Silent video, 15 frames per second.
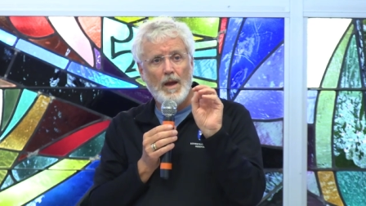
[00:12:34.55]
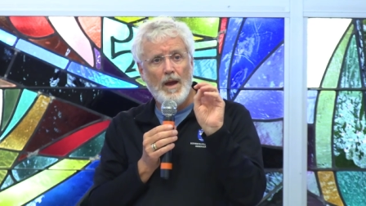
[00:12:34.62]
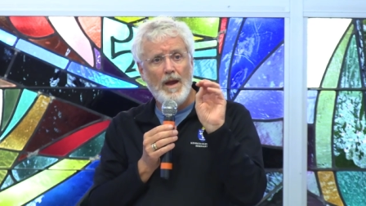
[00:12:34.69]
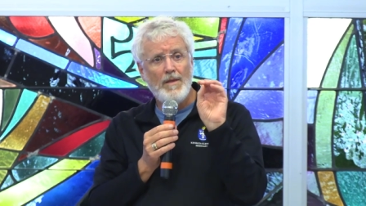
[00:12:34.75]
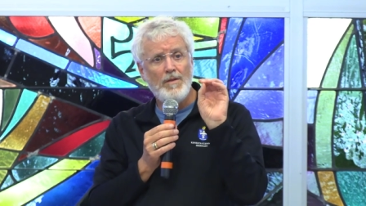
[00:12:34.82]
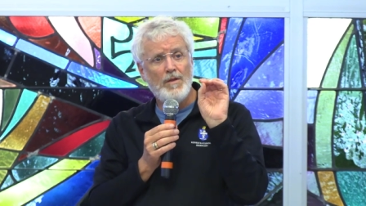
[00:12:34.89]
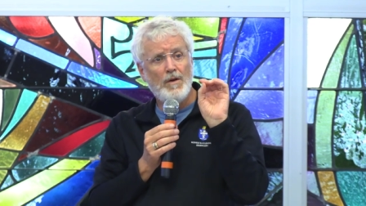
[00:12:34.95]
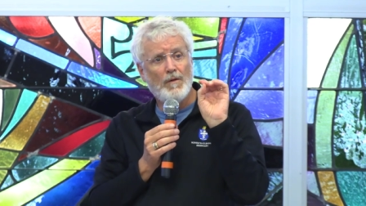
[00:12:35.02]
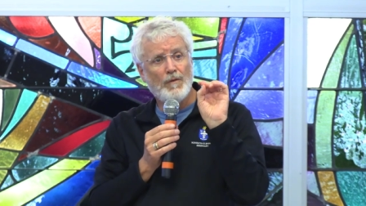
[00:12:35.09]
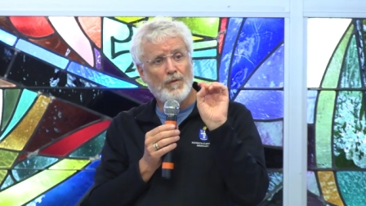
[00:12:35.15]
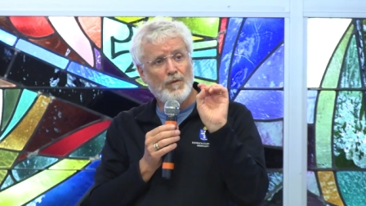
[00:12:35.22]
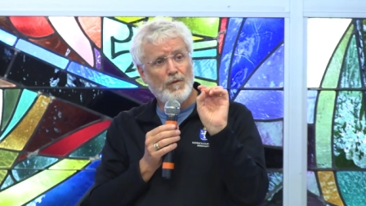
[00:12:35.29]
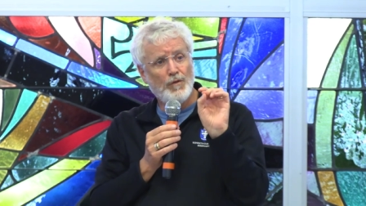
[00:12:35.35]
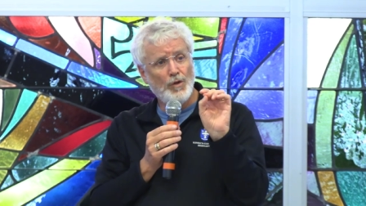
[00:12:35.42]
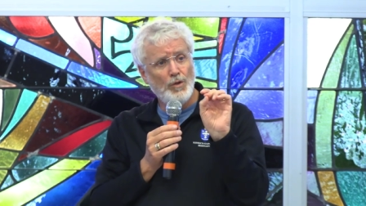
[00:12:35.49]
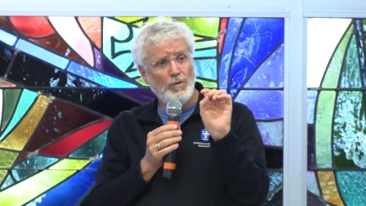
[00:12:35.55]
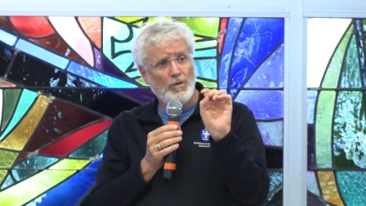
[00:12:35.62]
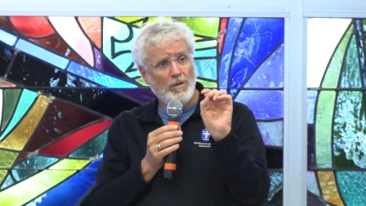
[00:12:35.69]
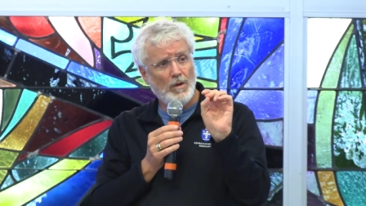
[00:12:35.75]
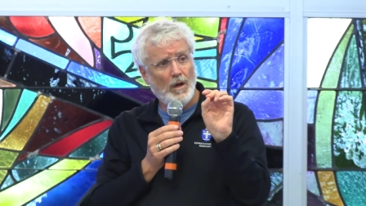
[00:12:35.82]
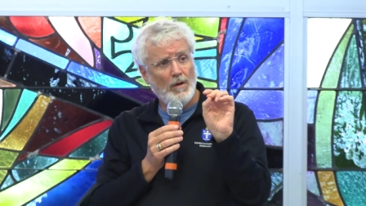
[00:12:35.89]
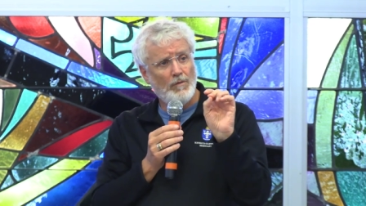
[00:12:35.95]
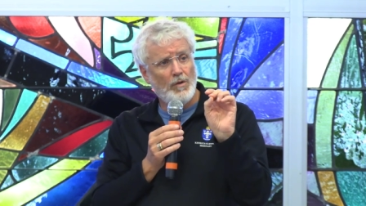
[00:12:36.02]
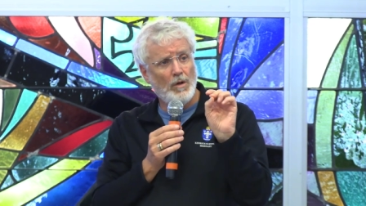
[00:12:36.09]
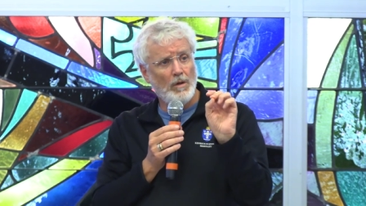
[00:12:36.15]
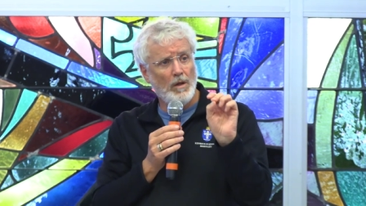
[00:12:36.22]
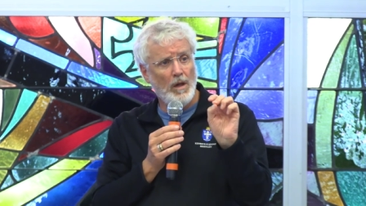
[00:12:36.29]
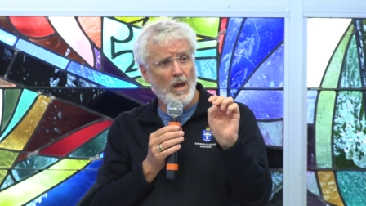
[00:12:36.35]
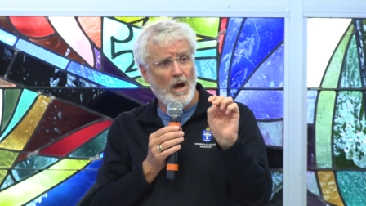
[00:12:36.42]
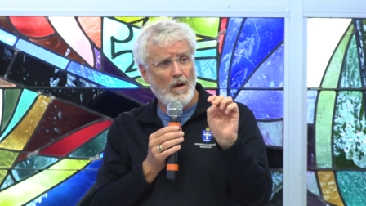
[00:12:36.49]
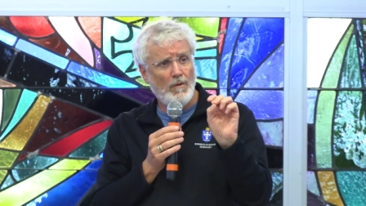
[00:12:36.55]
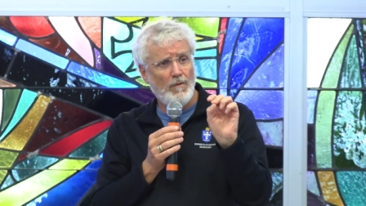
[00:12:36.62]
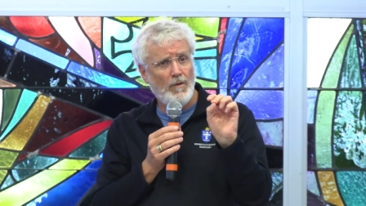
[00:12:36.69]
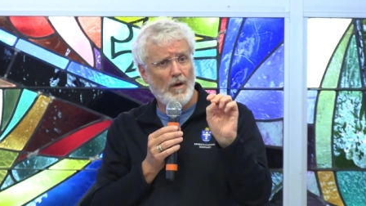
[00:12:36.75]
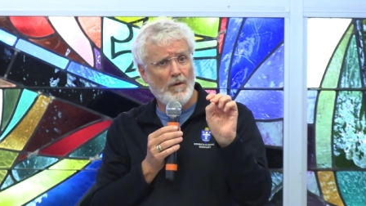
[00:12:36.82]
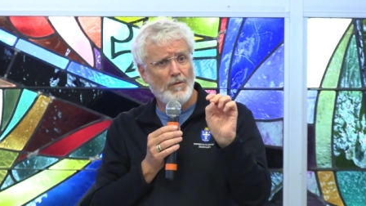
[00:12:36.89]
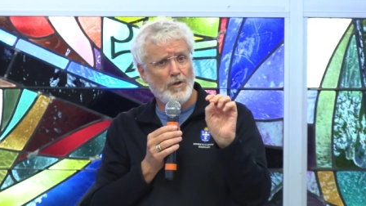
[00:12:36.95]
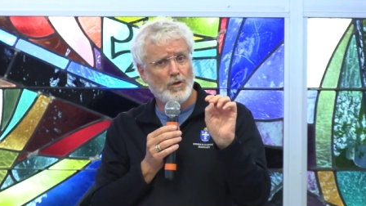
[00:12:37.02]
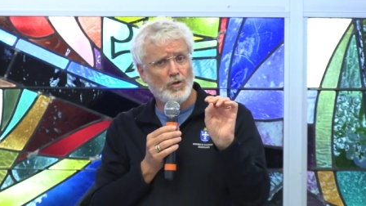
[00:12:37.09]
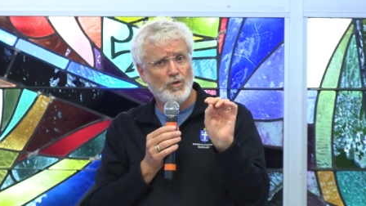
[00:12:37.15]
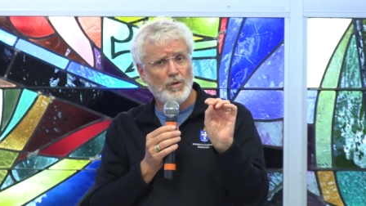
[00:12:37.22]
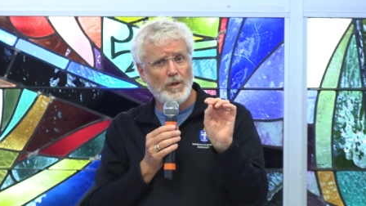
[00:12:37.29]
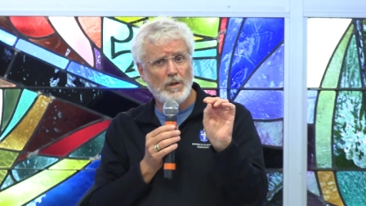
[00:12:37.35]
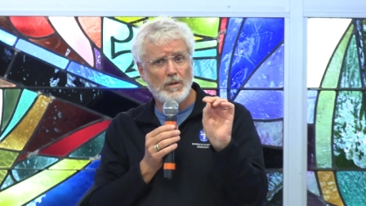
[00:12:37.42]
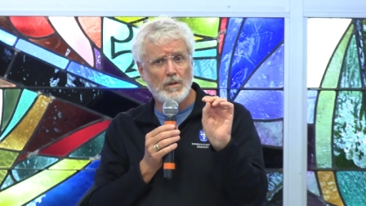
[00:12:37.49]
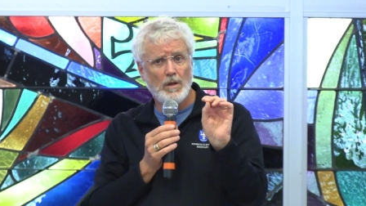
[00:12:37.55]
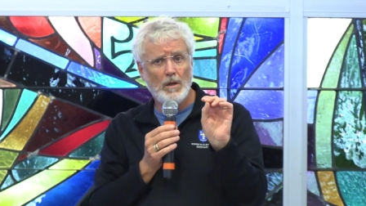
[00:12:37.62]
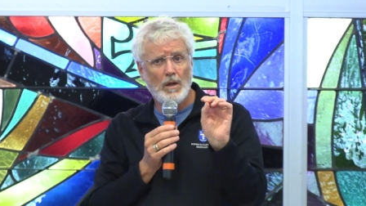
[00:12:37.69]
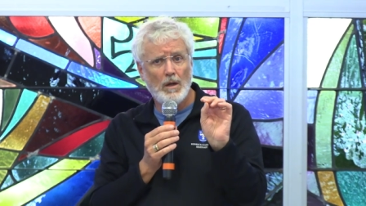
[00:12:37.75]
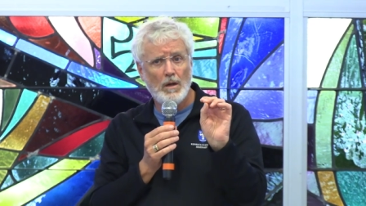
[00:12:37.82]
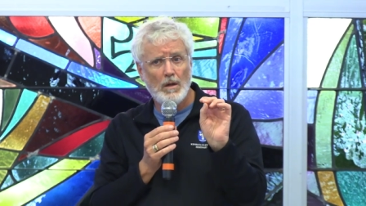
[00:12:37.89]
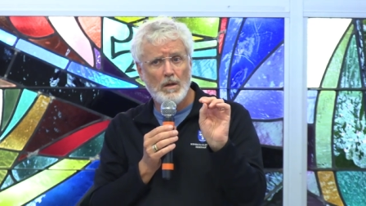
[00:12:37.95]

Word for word: and the fruit of your love of the Trinity